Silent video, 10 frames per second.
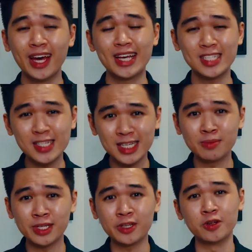is not
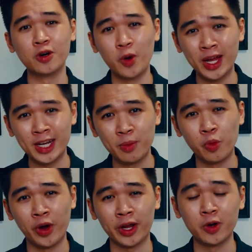something you'll end up
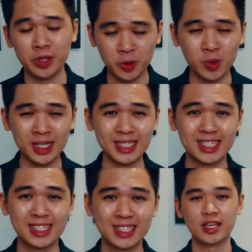wearing only
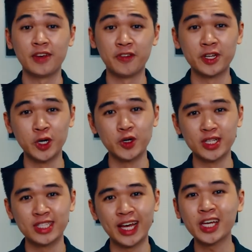once. If you
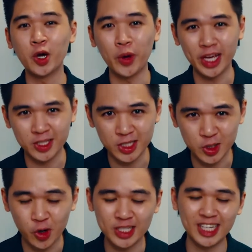don't, then going into
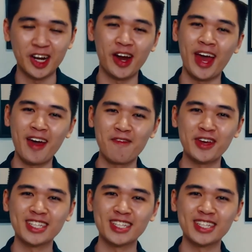stores that are heavy